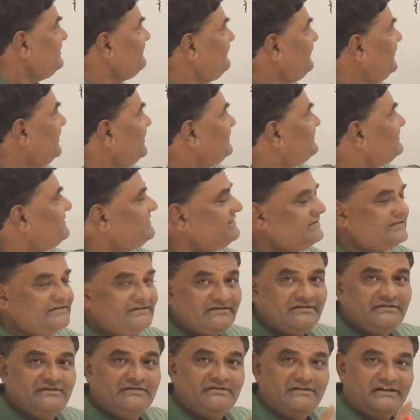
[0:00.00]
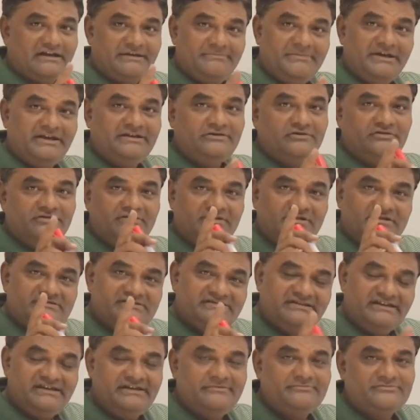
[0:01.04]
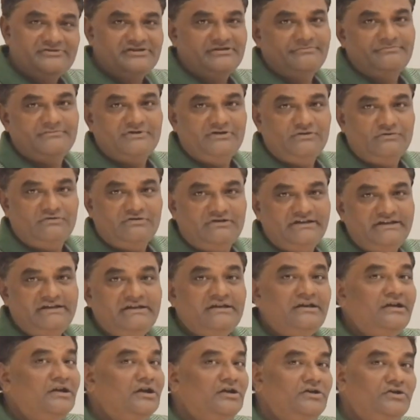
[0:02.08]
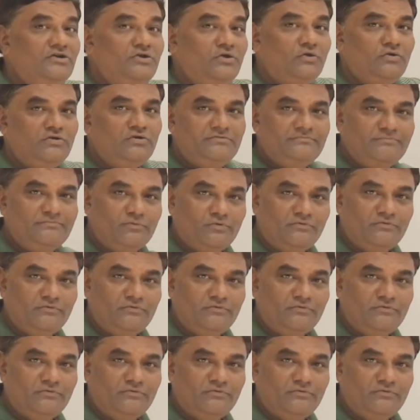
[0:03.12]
infix, remain on the same symbol only. Don't